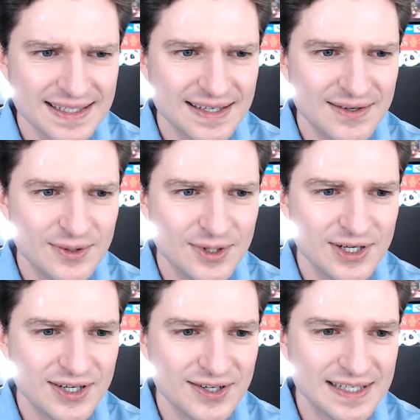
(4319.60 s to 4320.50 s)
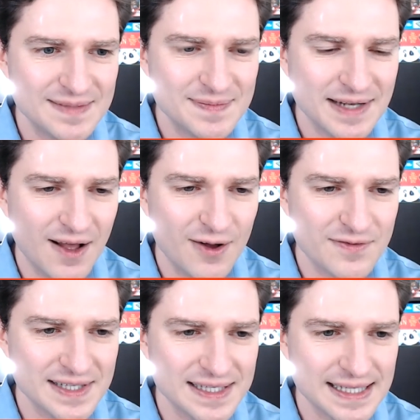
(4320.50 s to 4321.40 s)
Whoa, he's been all over
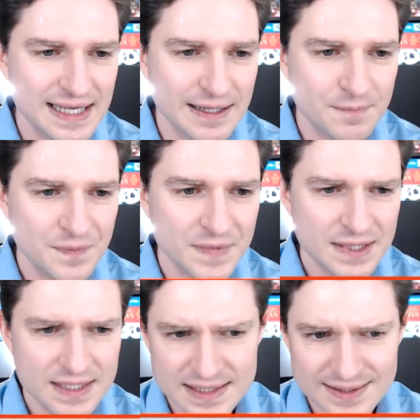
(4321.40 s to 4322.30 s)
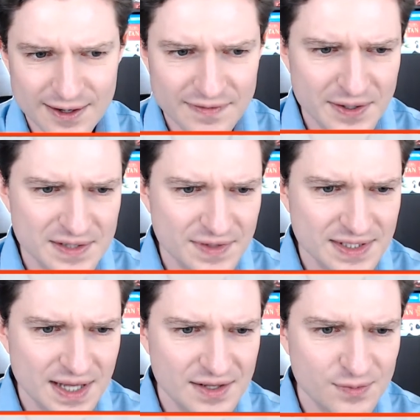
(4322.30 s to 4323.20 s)
this thing. Starfarers of
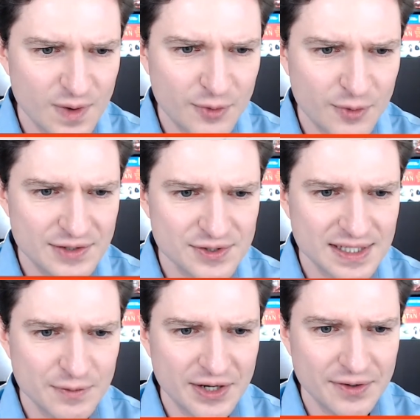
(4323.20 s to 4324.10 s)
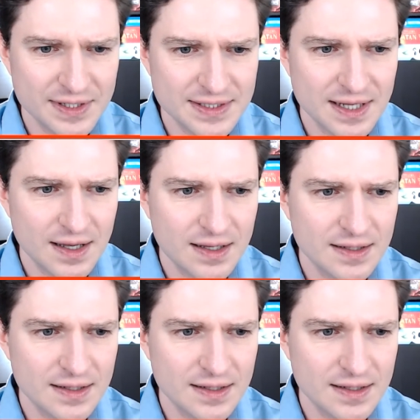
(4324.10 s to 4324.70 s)
Catan is way more interesting than regular Catan.